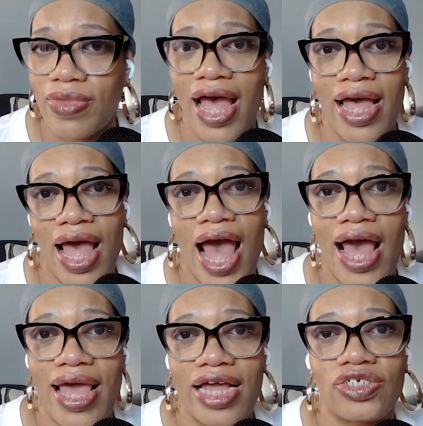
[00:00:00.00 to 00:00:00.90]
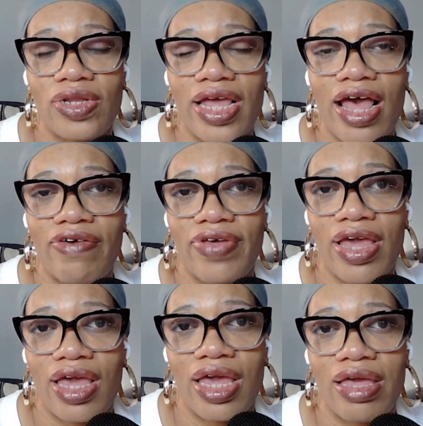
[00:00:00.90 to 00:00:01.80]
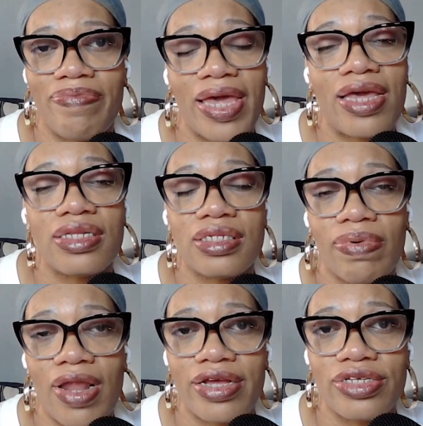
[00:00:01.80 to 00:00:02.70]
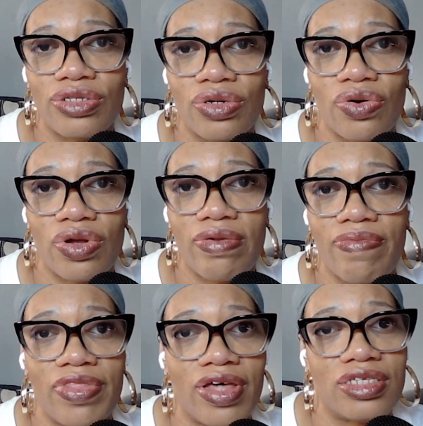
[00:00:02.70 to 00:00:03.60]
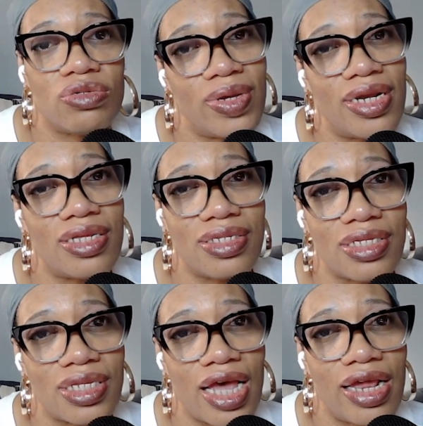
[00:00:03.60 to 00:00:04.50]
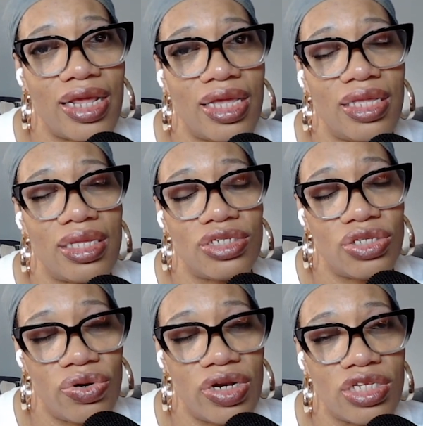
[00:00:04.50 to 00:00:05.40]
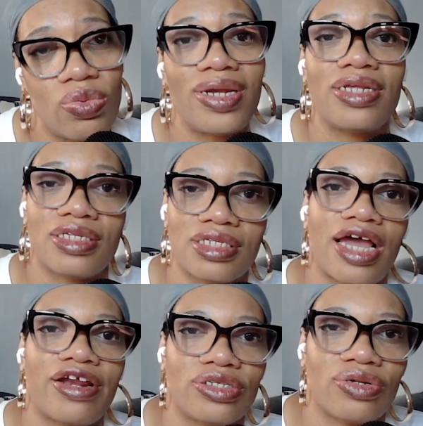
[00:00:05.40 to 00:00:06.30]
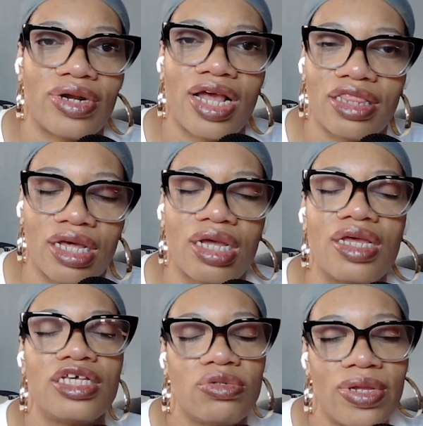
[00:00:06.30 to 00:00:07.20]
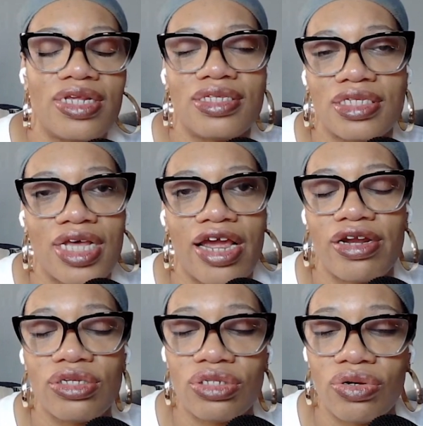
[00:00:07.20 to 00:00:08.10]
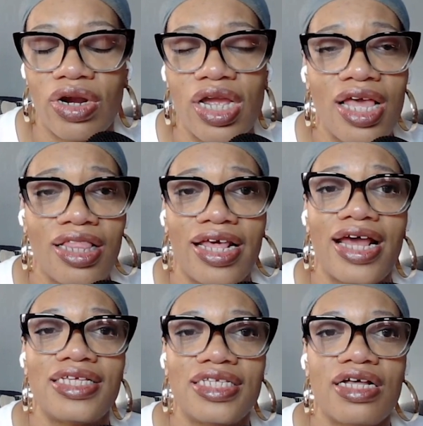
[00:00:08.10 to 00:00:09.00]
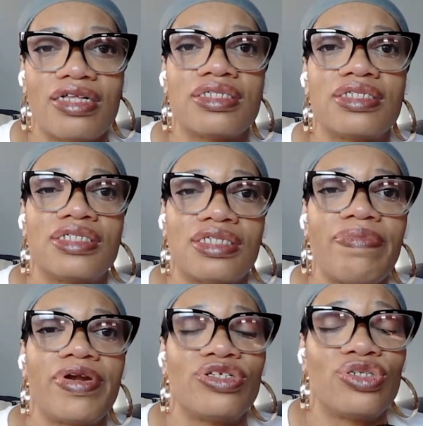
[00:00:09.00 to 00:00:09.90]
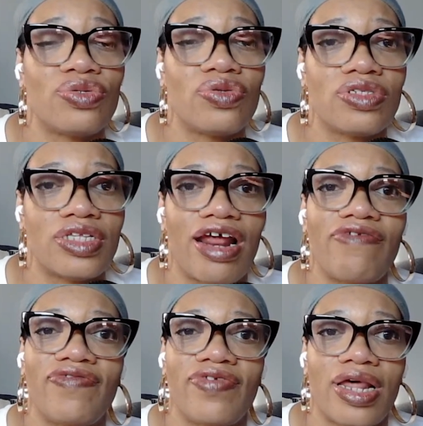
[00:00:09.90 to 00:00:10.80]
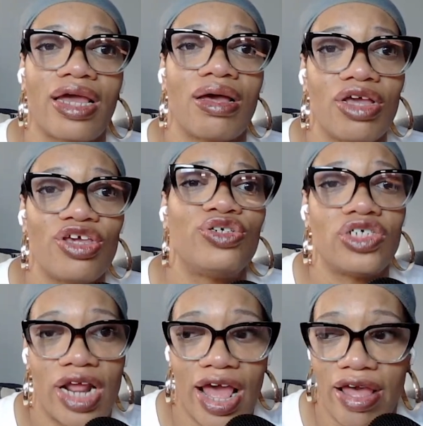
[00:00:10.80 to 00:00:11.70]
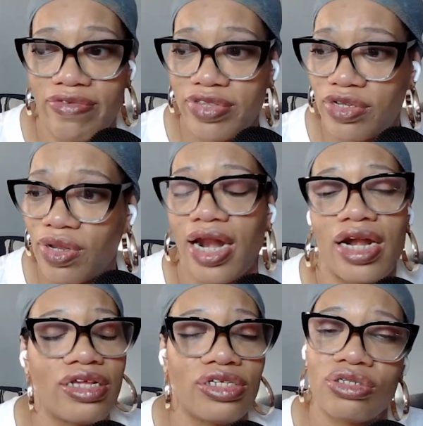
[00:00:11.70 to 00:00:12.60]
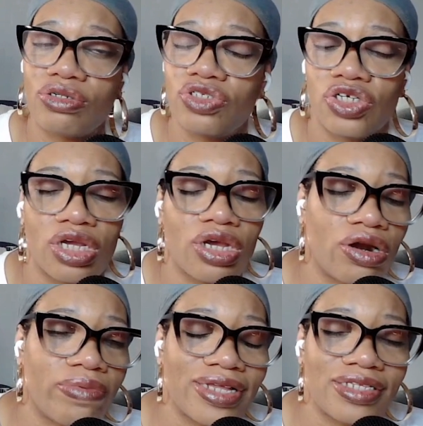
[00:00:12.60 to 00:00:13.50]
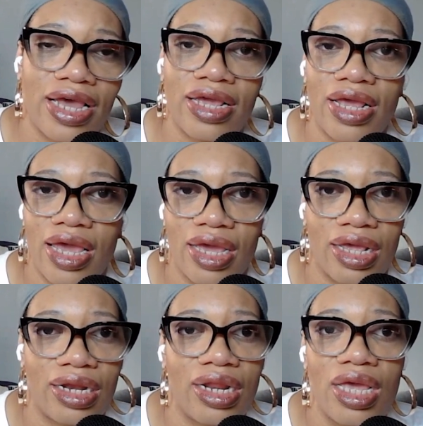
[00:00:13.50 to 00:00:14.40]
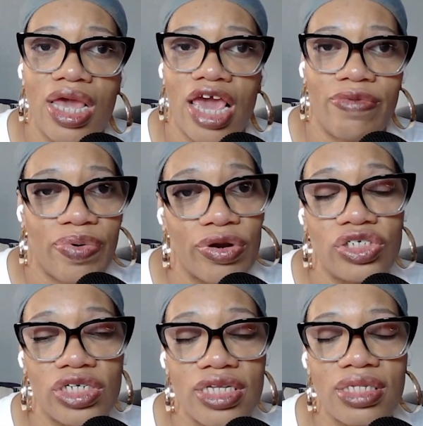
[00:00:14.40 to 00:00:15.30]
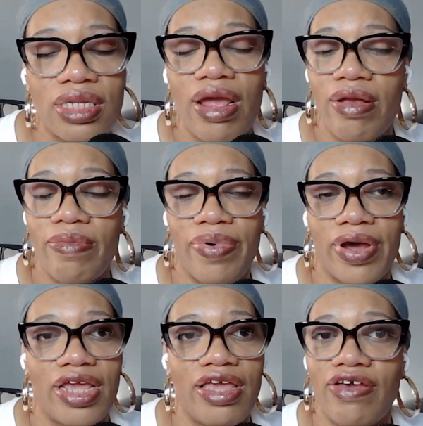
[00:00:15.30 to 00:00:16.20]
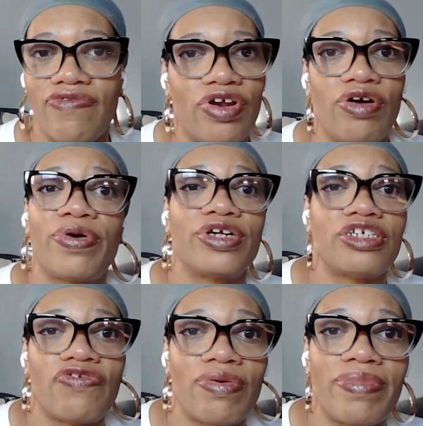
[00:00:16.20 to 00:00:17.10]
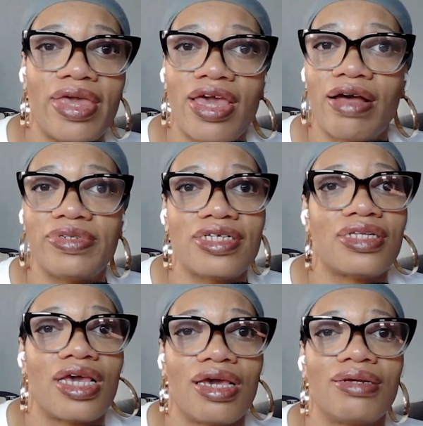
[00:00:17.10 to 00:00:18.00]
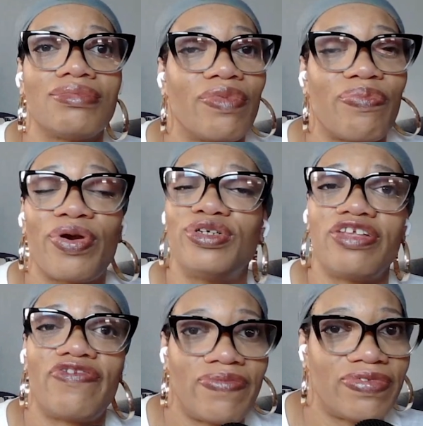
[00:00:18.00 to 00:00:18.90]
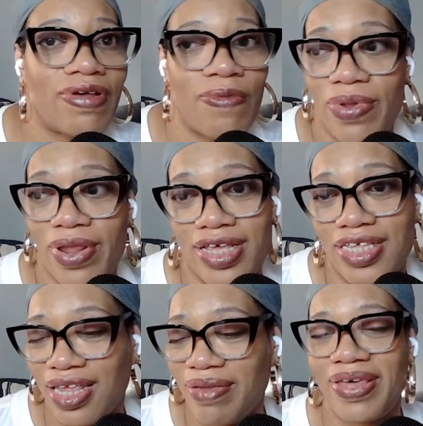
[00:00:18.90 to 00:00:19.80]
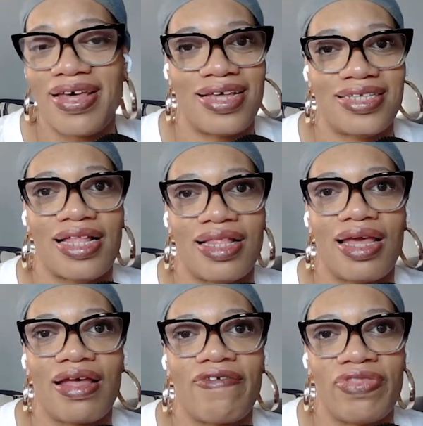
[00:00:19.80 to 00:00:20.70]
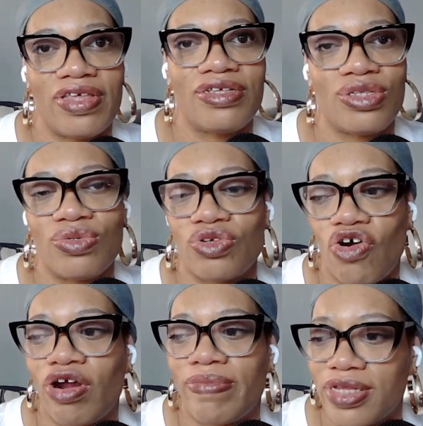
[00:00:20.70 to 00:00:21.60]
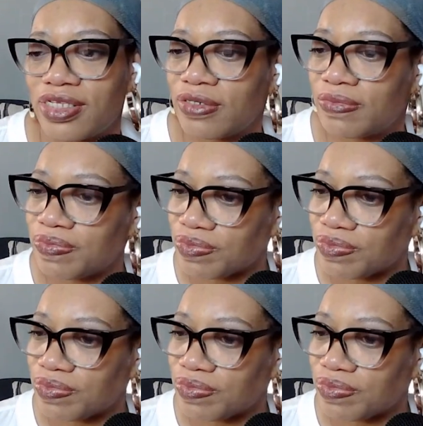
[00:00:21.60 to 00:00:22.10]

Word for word: I, actually have a baking supply store, the Sweetness Society store, Sweetness Society store, not the Sweetness Society store, that I sell some of the tools that I feel like you should have. So a lot of these tools you can go to my site and and purchase. But if you don't purchase from me, I'm just saying purchase from someplace because I think these tools are a must.